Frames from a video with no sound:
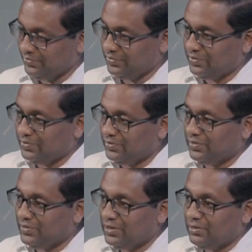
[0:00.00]
there.
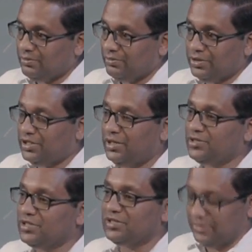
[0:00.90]
In the
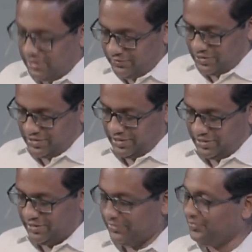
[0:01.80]
last section of our
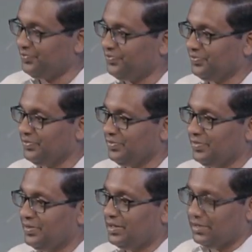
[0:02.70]
passage, he actually
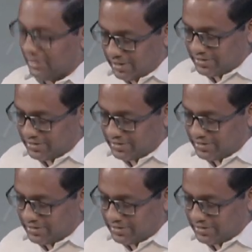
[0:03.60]
gives us